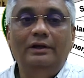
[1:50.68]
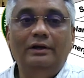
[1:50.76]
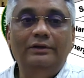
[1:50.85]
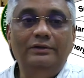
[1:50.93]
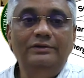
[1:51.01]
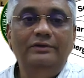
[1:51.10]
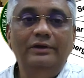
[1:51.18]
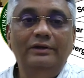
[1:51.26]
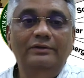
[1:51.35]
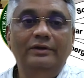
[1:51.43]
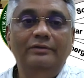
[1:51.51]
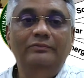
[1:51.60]
and
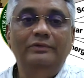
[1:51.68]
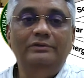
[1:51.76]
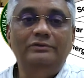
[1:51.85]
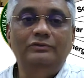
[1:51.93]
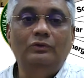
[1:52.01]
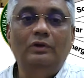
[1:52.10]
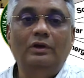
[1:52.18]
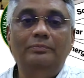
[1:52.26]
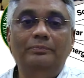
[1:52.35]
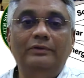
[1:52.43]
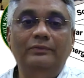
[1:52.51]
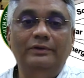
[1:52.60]
integrate them with solar
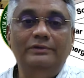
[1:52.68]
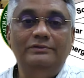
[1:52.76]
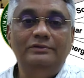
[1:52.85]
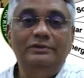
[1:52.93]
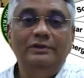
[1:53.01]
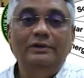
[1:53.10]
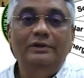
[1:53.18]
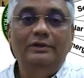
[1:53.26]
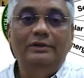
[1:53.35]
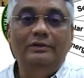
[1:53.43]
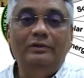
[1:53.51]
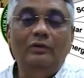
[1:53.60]
PVs
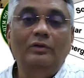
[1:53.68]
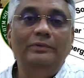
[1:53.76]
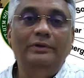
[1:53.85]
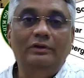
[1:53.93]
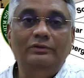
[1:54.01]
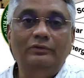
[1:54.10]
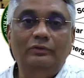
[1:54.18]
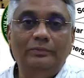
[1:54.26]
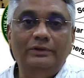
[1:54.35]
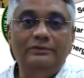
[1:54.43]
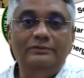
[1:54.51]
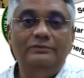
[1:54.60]
developed in other
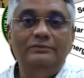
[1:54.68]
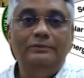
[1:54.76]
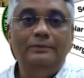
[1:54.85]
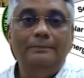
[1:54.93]
domains.